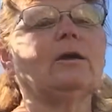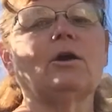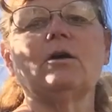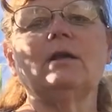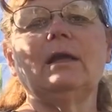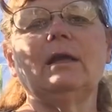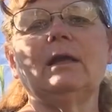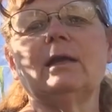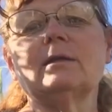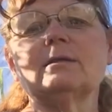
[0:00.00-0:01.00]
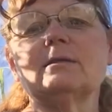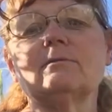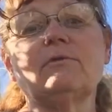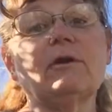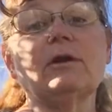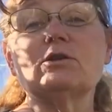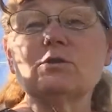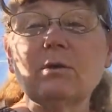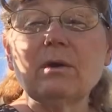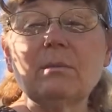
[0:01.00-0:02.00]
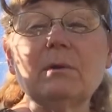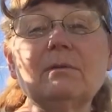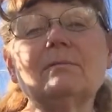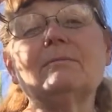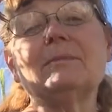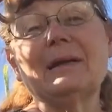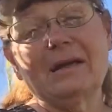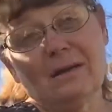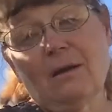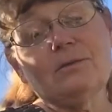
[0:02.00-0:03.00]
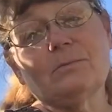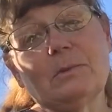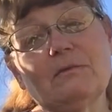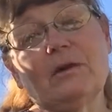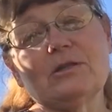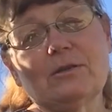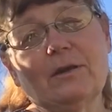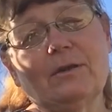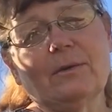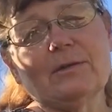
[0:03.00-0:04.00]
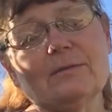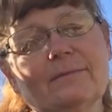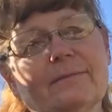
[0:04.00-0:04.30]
Gardening is very enjoyable, but it can also be very strenuous.